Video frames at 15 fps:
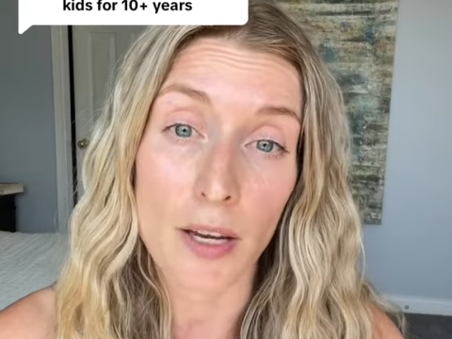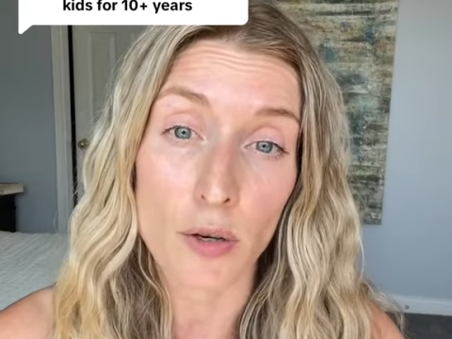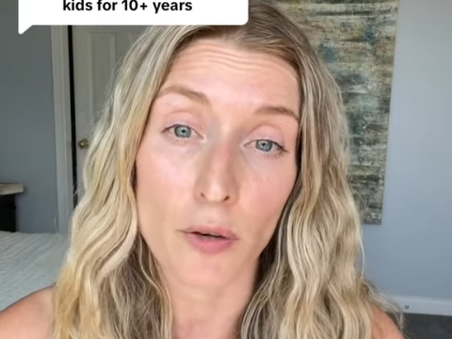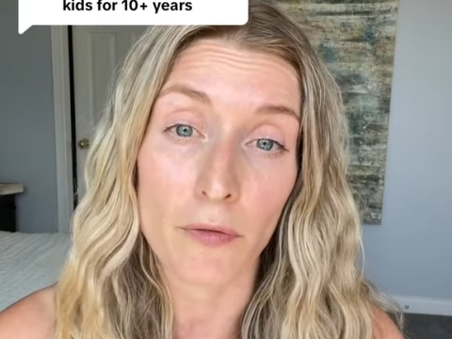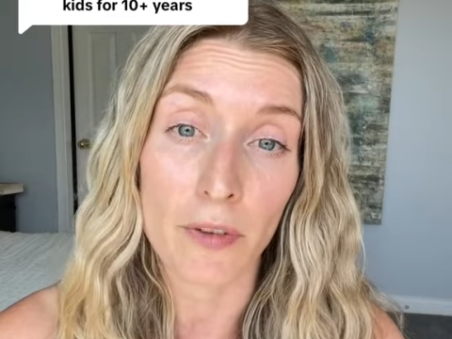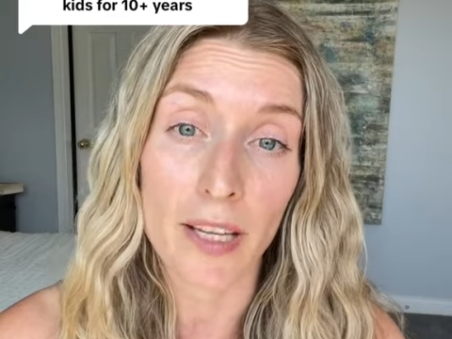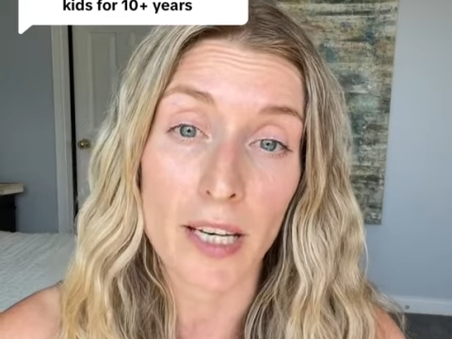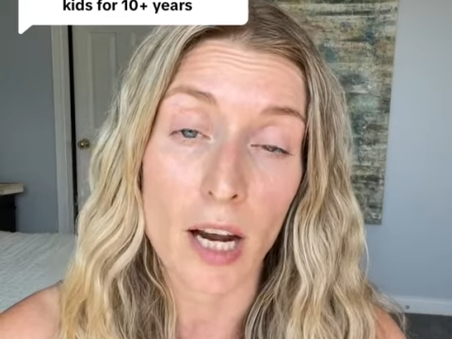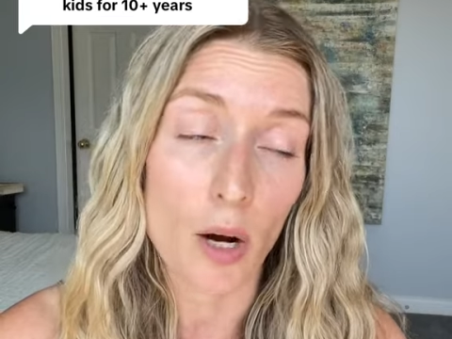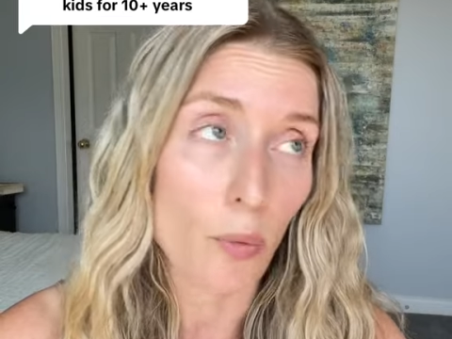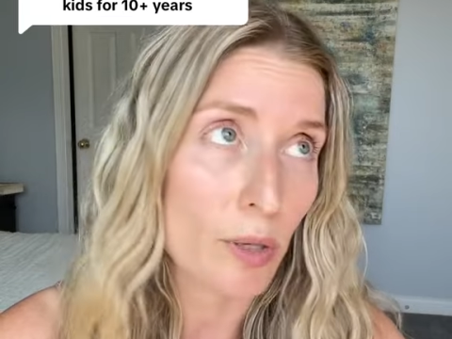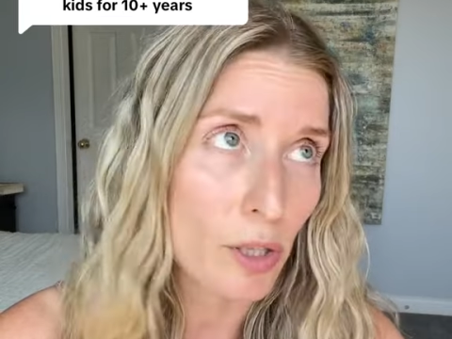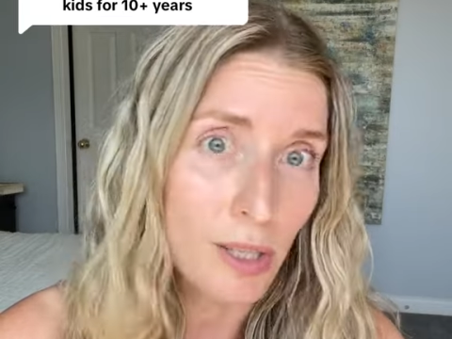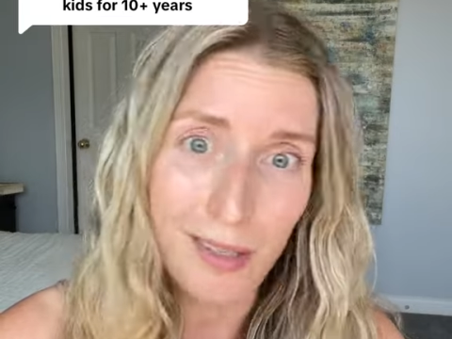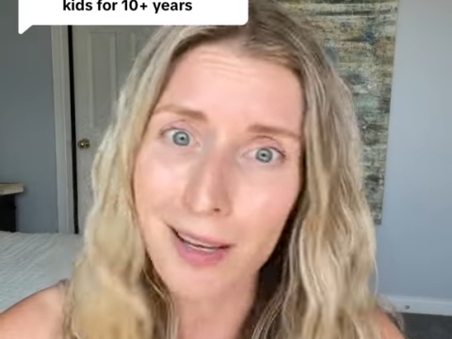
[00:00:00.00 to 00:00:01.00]
your video,
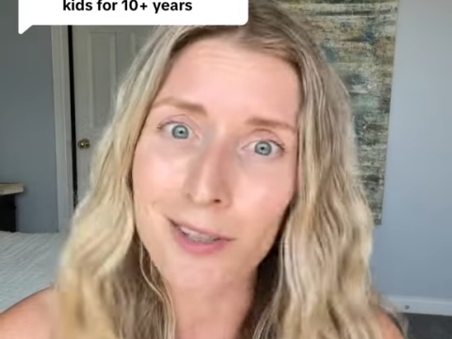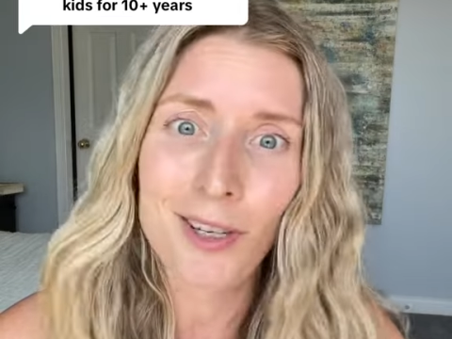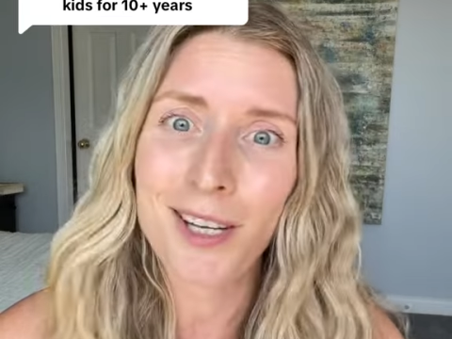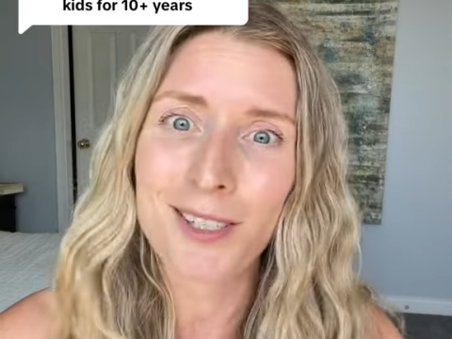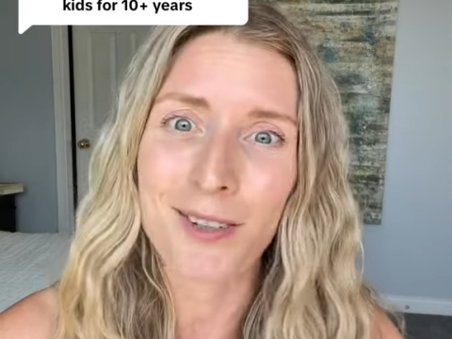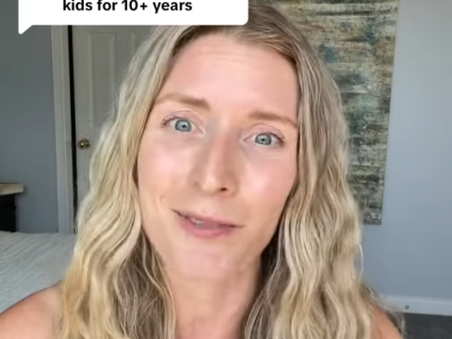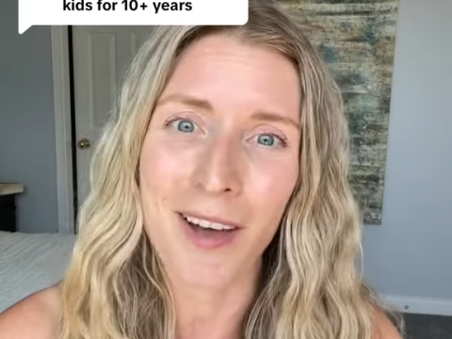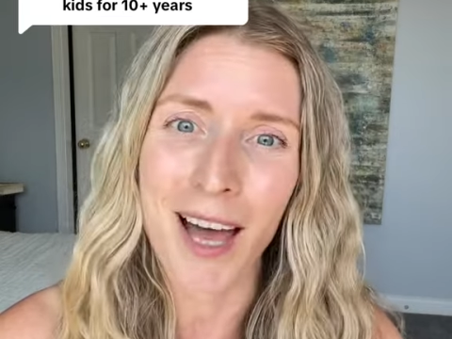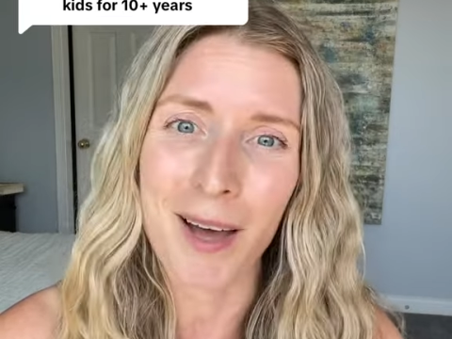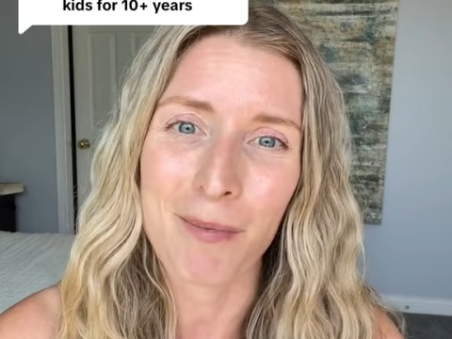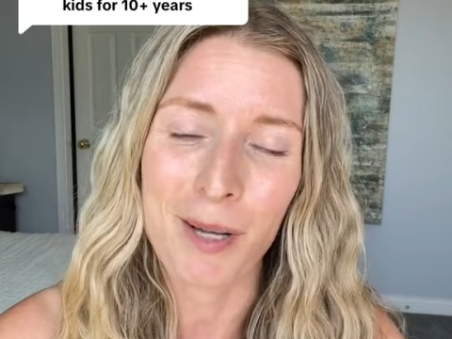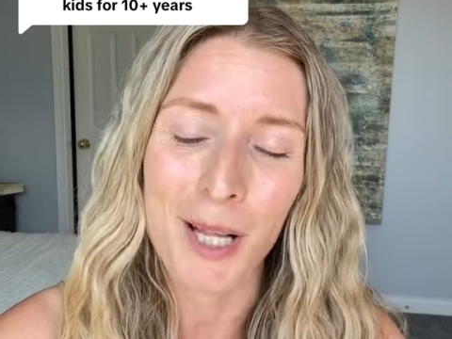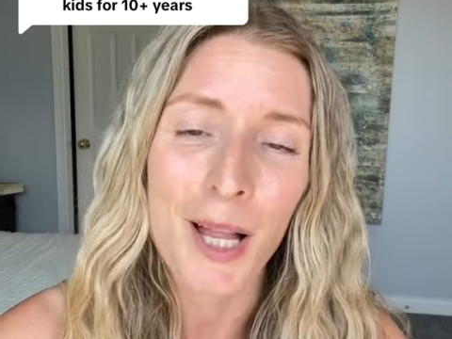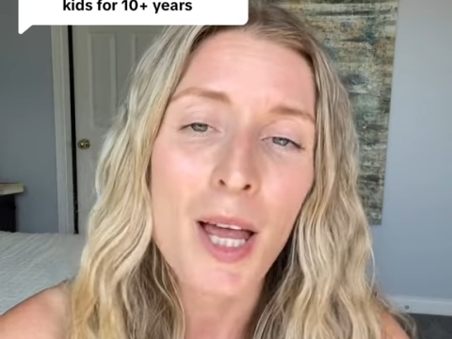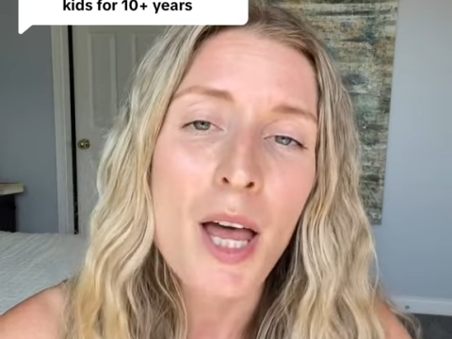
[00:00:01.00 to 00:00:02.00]
which is
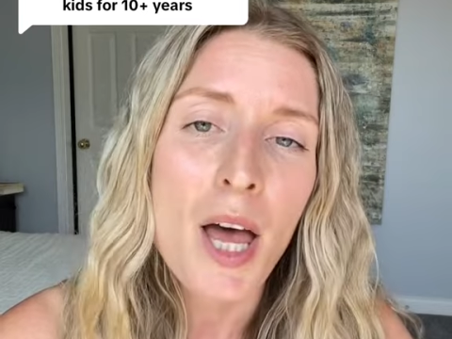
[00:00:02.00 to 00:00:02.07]
unjustifiable,